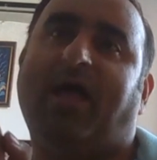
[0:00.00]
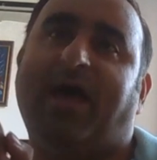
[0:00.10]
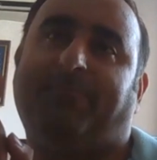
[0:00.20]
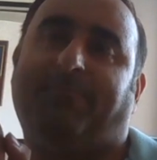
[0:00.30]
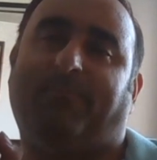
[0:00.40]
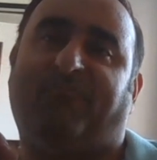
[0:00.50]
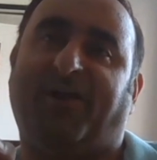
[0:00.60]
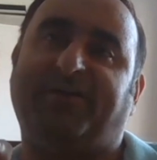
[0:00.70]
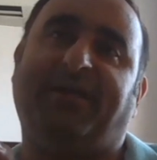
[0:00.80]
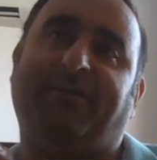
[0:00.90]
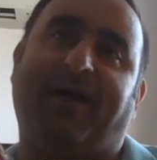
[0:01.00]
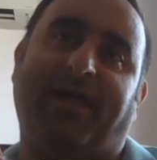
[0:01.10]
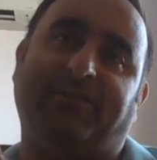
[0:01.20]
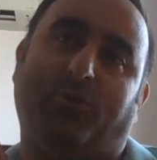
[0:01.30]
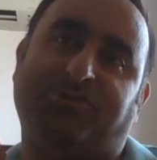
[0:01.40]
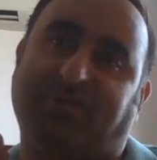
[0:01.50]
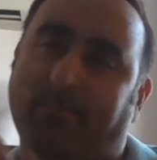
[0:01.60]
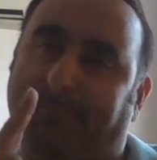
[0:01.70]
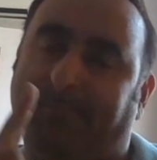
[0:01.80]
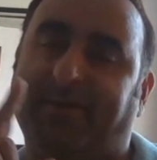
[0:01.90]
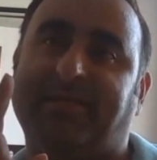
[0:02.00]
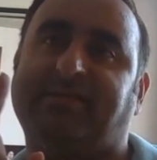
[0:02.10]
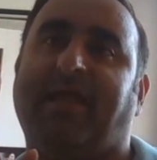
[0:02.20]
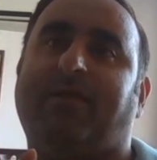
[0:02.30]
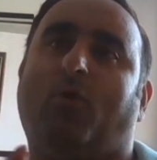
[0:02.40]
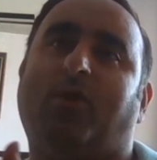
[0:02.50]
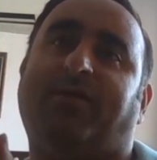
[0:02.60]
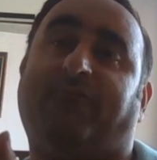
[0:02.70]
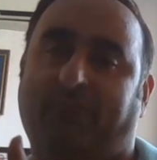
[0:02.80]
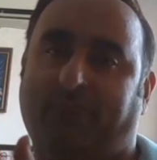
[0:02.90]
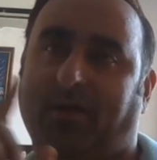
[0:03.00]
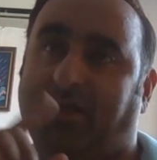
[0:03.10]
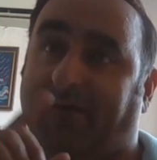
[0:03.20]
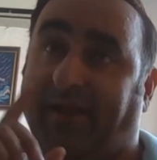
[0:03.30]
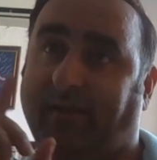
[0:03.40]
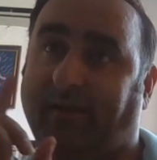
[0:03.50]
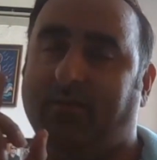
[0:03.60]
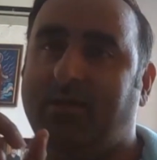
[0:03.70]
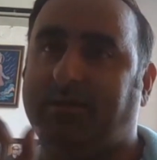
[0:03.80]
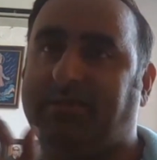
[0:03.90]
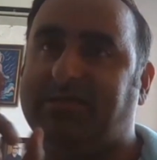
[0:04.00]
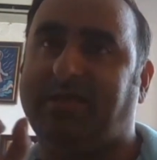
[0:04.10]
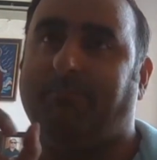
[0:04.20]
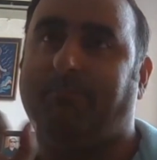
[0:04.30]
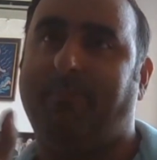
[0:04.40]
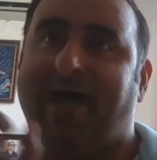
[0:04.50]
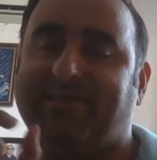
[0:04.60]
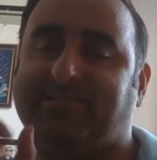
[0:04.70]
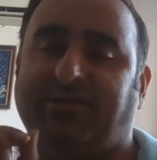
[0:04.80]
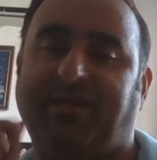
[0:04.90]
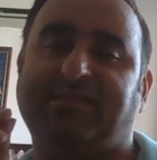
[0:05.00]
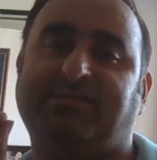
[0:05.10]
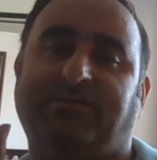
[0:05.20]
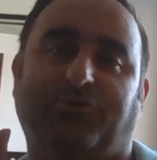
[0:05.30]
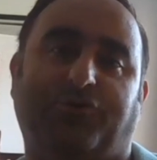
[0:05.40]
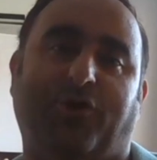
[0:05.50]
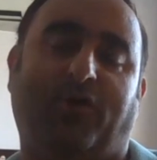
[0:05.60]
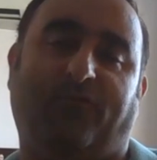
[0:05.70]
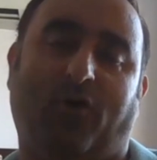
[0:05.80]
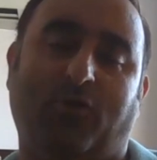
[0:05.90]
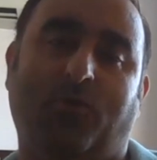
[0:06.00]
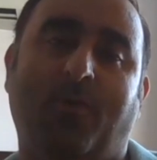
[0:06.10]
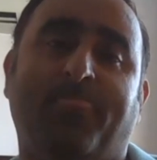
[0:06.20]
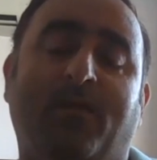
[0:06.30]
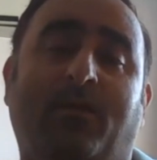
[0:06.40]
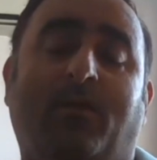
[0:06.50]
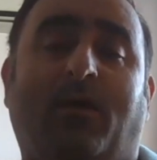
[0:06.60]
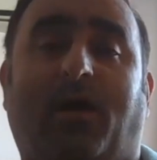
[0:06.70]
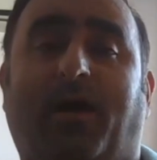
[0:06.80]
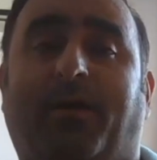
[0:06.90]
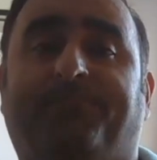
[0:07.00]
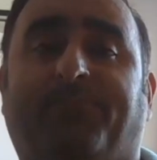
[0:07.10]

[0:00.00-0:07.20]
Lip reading: are funded by those companies, and all of like, these are biased studies, you should not follow. uh,